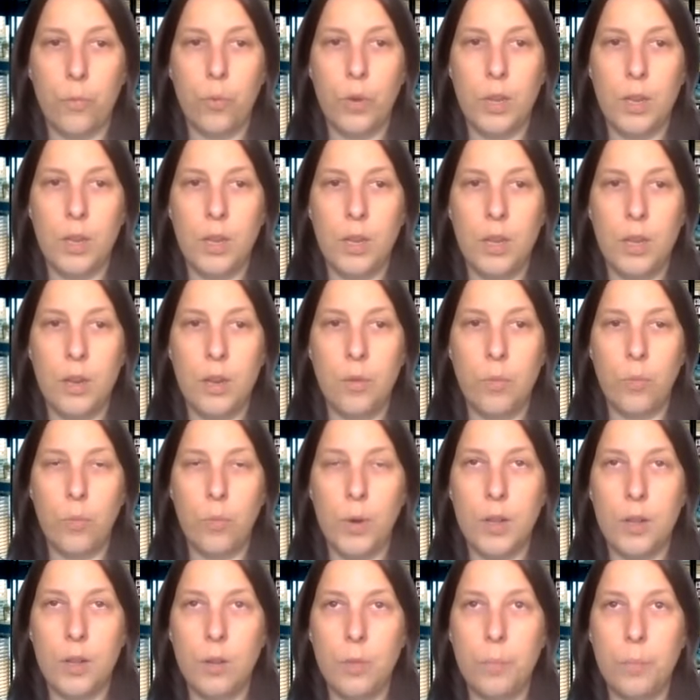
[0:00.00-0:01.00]
We
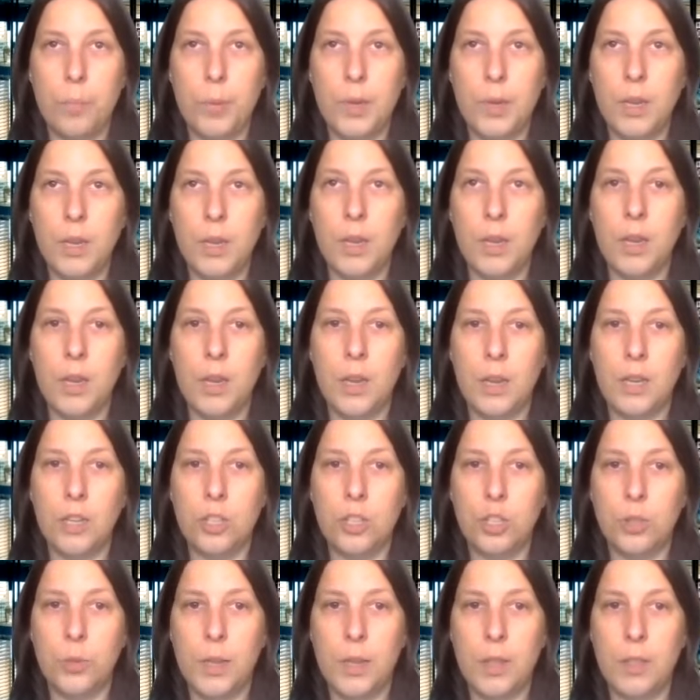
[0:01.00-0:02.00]
will be
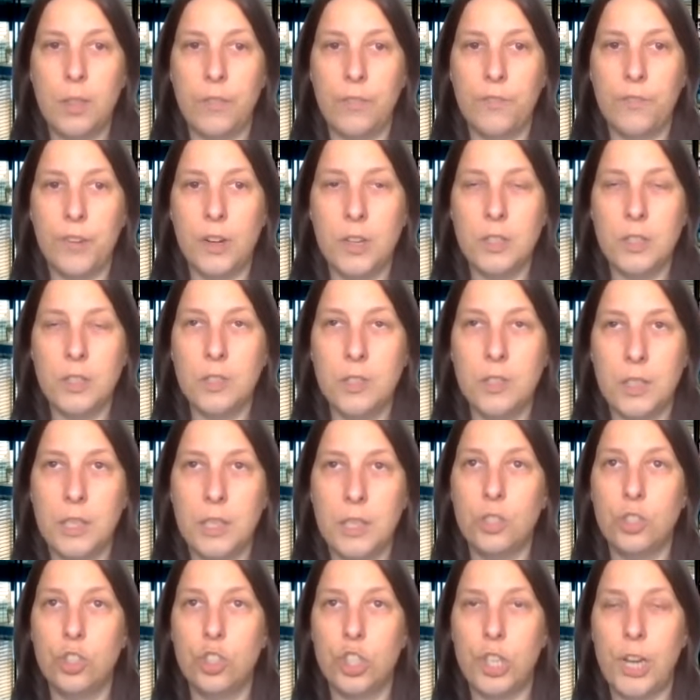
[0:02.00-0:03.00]
issuing the funds
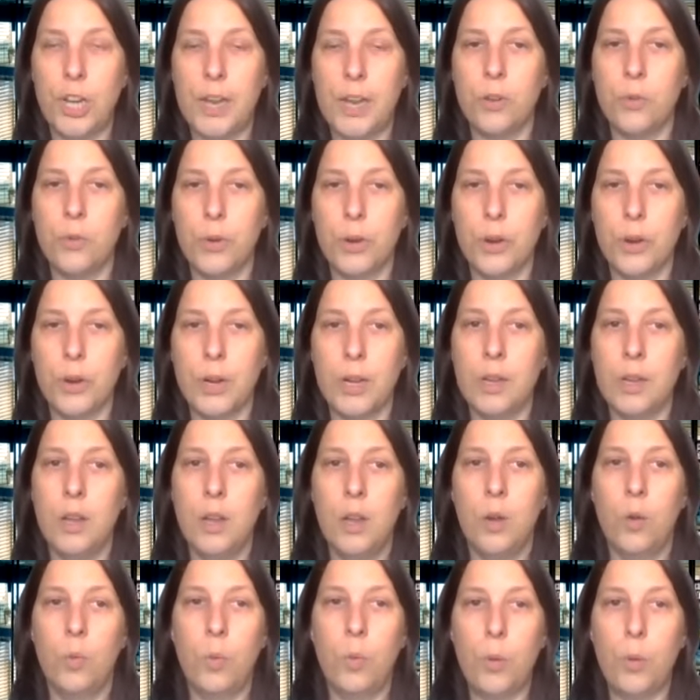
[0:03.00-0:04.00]
in January.
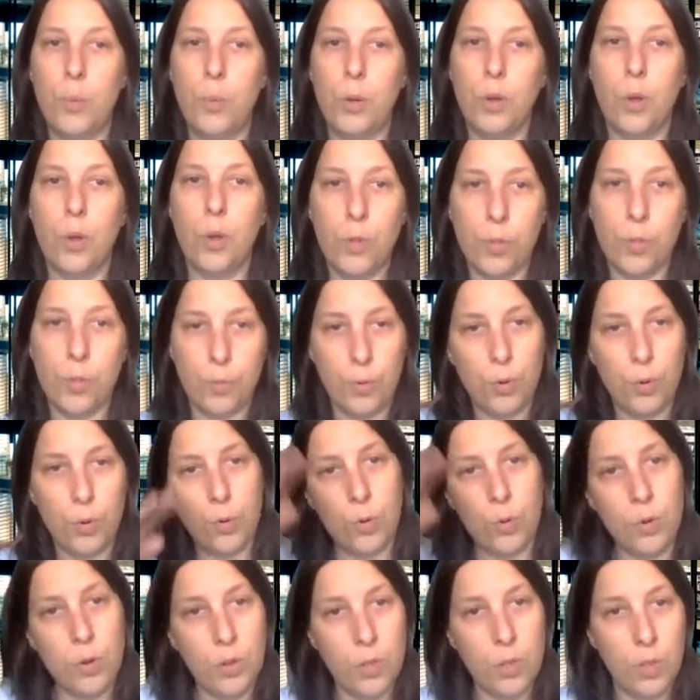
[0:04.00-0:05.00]
We will go
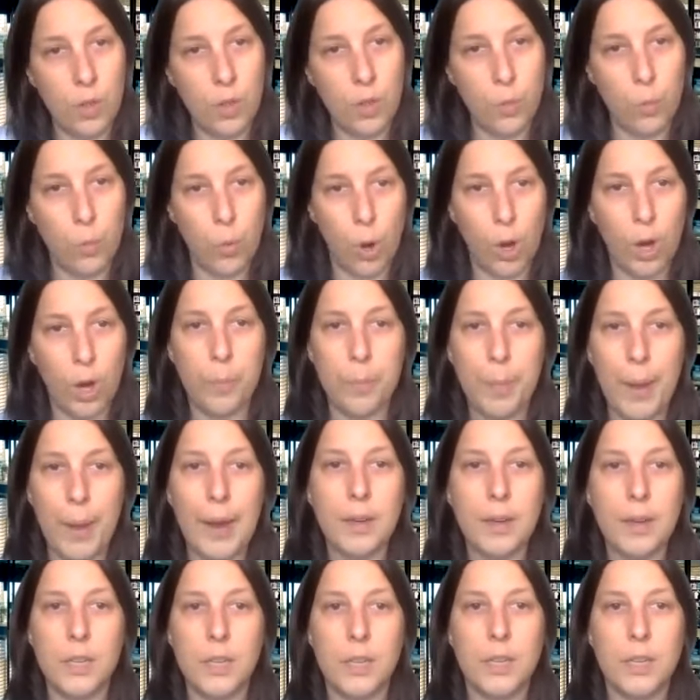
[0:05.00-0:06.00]
through the work
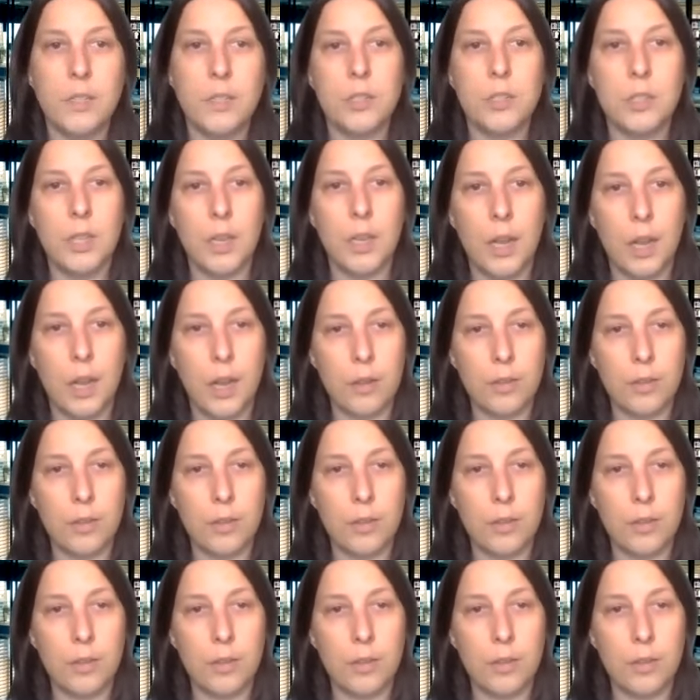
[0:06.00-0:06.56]
back dates